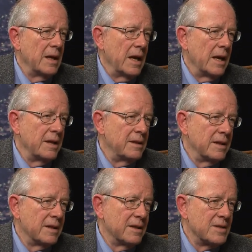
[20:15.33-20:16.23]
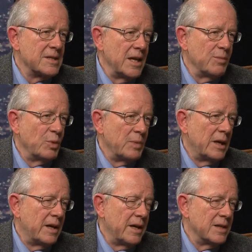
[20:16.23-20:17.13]
And I think the same
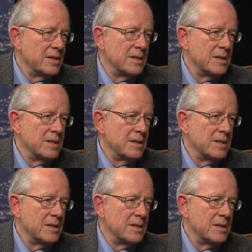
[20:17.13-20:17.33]
applies